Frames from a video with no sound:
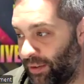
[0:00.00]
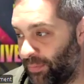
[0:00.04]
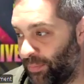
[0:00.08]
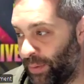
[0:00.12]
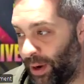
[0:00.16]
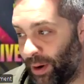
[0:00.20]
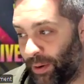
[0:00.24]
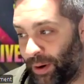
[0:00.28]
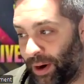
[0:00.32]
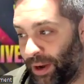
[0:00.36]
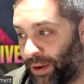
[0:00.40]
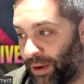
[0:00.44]

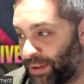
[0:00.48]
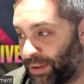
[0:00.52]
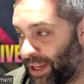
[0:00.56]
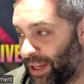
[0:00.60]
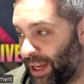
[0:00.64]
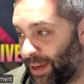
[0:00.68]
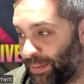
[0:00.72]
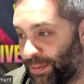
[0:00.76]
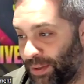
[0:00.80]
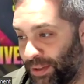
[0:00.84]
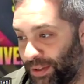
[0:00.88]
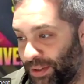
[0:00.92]
Powerhouse
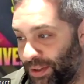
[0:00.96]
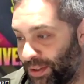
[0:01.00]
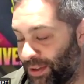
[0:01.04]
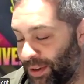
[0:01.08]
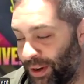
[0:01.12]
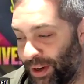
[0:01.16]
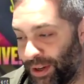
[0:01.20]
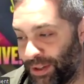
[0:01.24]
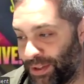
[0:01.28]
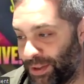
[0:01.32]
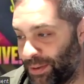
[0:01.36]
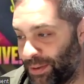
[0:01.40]
Hobbs is just
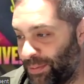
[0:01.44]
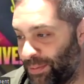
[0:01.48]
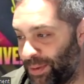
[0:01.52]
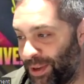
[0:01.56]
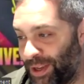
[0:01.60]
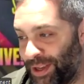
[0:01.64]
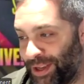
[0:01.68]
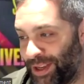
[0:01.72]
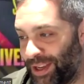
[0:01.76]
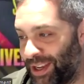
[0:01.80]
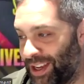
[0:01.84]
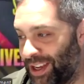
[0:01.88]
awesome.
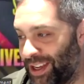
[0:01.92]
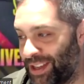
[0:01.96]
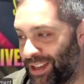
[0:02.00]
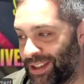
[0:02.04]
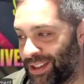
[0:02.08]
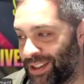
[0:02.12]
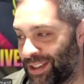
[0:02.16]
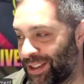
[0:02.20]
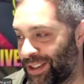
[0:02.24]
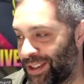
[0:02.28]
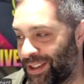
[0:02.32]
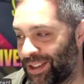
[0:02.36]
He
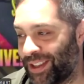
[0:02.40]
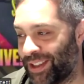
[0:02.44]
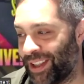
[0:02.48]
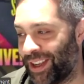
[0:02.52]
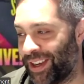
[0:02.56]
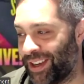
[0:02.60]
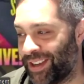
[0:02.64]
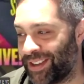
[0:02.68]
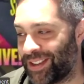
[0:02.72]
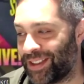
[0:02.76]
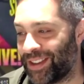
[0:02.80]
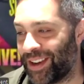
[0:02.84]
just looks
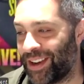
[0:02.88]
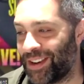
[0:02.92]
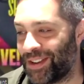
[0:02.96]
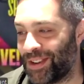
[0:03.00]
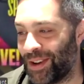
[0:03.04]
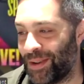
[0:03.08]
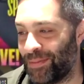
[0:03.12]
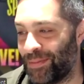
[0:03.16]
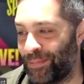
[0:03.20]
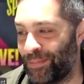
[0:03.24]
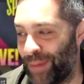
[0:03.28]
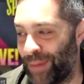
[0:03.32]
like such
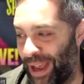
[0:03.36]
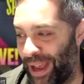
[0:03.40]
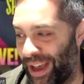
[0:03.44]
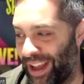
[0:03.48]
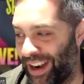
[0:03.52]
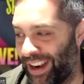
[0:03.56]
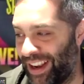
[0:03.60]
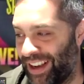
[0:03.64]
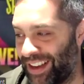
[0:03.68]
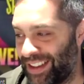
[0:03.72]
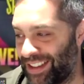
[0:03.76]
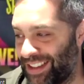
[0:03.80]
a
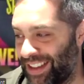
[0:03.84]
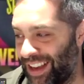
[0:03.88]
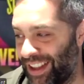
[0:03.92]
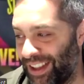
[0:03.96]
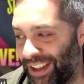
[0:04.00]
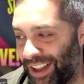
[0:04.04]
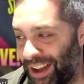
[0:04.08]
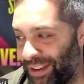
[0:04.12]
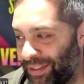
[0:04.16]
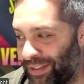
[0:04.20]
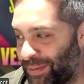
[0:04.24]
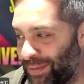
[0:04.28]
badass. I
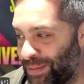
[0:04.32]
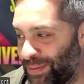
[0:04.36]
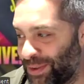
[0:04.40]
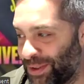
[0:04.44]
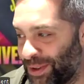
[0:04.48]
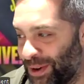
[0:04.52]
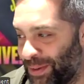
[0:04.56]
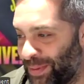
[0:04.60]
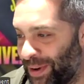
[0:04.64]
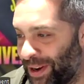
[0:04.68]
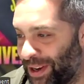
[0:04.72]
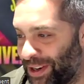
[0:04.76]
love him
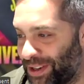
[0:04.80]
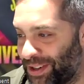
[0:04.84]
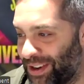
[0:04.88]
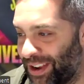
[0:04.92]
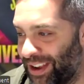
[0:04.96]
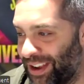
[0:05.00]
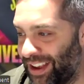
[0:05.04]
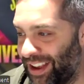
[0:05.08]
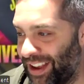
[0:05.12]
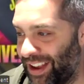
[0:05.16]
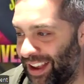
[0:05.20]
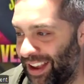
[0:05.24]
so much.
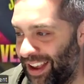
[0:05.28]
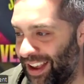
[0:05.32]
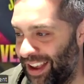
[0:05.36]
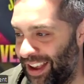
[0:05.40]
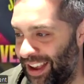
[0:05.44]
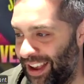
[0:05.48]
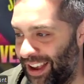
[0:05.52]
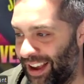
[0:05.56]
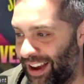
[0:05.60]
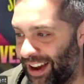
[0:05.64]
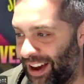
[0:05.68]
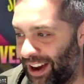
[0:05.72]

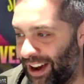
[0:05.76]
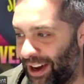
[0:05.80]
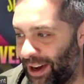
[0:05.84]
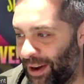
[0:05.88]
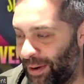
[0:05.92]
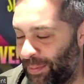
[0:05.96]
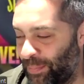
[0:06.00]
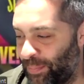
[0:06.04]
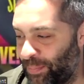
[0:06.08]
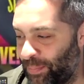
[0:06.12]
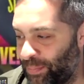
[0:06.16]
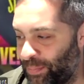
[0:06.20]

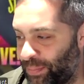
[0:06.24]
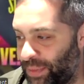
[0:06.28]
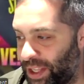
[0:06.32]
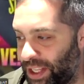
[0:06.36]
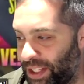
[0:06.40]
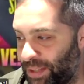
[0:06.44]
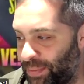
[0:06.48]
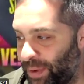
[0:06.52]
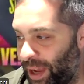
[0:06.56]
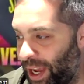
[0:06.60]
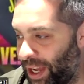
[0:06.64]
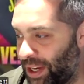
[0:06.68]

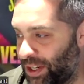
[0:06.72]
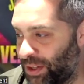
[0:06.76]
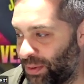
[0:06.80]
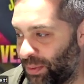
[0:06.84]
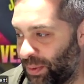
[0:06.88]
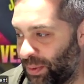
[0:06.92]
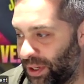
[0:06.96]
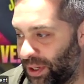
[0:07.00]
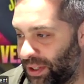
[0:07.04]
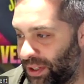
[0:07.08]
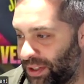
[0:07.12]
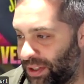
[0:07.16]
This match
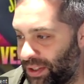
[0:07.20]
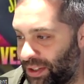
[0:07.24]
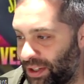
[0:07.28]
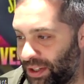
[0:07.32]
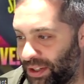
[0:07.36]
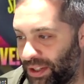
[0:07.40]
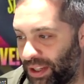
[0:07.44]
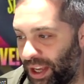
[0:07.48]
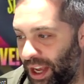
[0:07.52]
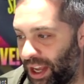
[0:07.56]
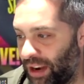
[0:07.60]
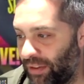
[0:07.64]
was
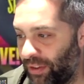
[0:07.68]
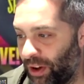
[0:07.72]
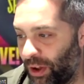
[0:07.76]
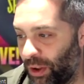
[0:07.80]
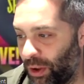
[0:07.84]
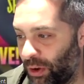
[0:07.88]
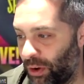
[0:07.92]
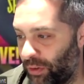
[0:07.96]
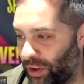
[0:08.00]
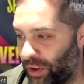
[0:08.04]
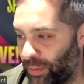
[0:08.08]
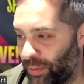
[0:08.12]
just kind of
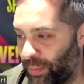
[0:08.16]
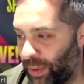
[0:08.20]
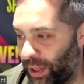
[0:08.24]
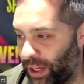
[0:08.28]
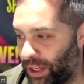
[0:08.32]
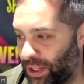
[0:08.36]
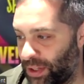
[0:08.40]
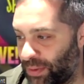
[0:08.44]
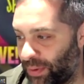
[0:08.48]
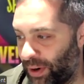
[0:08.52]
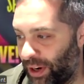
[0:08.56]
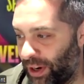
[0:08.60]
all over the
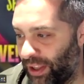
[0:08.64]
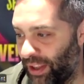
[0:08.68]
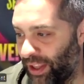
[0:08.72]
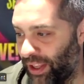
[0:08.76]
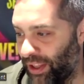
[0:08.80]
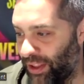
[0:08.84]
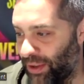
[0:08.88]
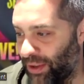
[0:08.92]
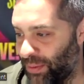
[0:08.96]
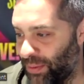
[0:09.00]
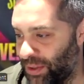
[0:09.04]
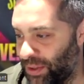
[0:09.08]
place, right?
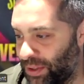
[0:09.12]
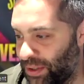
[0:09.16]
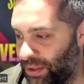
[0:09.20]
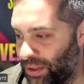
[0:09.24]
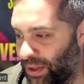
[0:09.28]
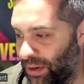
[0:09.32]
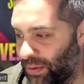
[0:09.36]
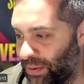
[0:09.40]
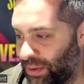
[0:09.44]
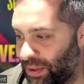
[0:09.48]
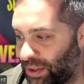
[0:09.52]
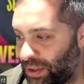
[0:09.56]
Like there was
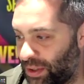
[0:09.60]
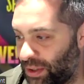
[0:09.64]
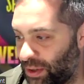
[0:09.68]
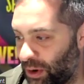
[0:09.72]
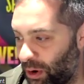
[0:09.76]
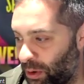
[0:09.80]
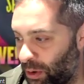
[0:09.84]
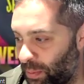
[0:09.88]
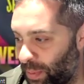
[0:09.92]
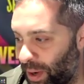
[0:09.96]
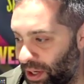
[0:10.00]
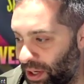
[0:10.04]

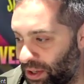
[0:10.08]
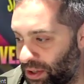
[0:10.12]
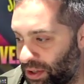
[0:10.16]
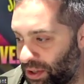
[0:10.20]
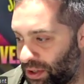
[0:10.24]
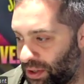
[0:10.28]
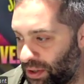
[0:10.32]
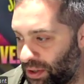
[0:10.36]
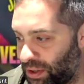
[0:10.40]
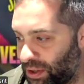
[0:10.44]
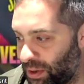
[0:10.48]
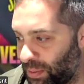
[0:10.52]
so
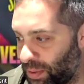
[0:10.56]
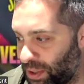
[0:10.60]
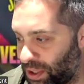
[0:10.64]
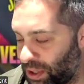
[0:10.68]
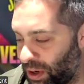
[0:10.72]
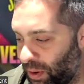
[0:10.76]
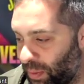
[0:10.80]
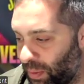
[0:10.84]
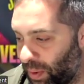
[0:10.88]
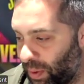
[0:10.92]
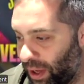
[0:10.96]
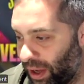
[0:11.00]
much
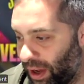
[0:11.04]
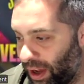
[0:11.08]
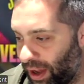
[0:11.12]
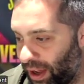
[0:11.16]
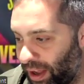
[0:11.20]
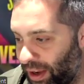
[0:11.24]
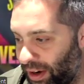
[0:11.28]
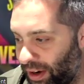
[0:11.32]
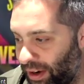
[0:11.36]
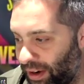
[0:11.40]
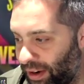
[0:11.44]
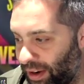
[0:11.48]
going
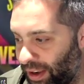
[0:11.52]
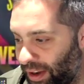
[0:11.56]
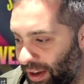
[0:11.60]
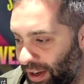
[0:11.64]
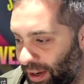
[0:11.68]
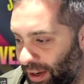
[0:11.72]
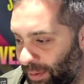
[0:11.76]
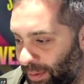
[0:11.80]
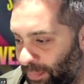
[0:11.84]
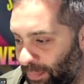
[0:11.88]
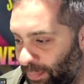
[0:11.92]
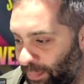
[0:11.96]

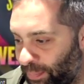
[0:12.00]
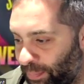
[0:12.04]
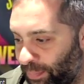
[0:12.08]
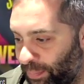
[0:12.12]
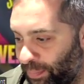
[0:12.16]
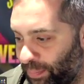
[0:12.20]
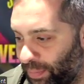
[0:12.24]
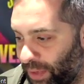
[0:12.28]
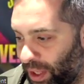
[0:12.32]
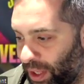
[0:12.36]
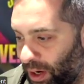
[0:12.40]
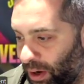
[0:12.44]
on,
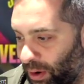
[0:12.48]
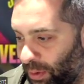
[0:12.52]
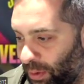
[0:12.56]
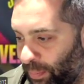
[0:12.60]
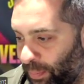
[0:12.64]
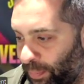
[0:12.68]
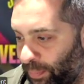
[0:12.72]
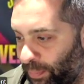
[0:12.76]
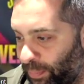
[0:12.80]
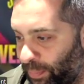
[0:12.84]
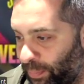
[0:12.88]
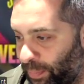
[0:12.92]

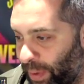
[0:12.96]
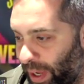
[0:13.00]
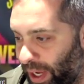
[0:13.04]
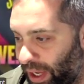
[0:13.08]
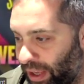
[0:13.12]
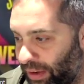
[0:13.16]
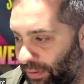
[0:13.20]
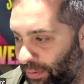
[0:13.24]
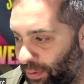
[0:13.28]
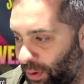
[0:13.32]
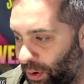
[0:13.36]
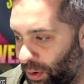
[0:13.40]

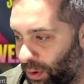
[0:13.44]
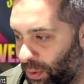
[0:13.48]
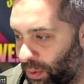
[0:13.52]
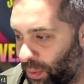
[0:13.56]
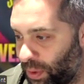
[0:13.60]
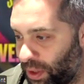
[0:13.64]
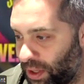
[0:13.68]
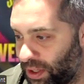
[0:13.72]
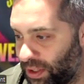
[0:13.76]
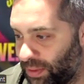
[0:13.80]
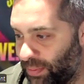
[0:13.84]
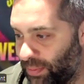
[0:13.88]
back and forth
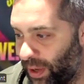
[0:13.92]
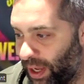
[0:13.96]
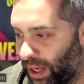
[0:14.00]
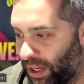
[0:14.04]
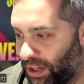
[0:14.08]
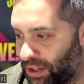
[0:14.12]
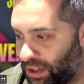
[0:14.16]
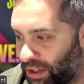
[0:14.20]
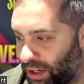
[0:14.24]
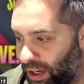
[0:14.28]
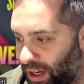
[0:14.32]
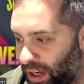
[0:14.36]
with this
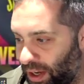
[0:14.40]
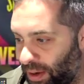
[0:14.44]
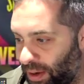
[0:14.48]
match.